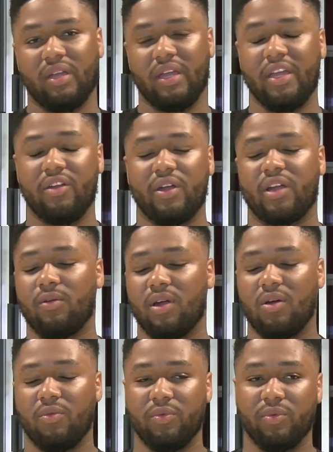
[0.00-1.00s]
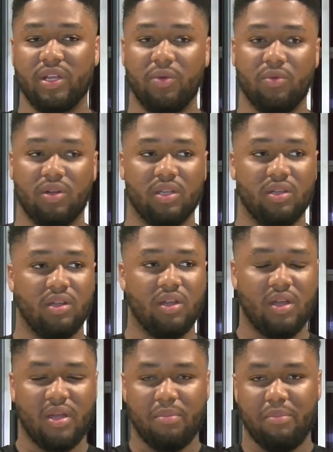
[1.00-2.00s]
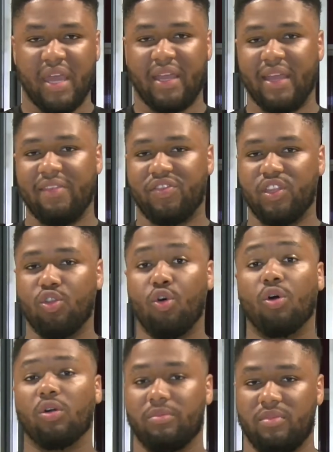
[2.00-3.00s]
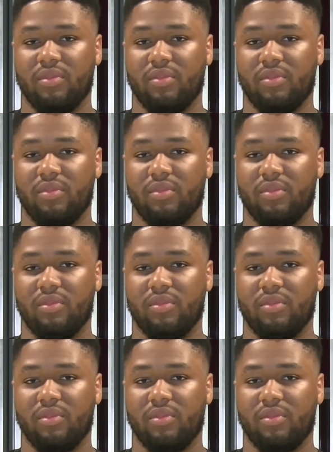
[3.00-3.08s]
here at Crown, we really want to make it the norm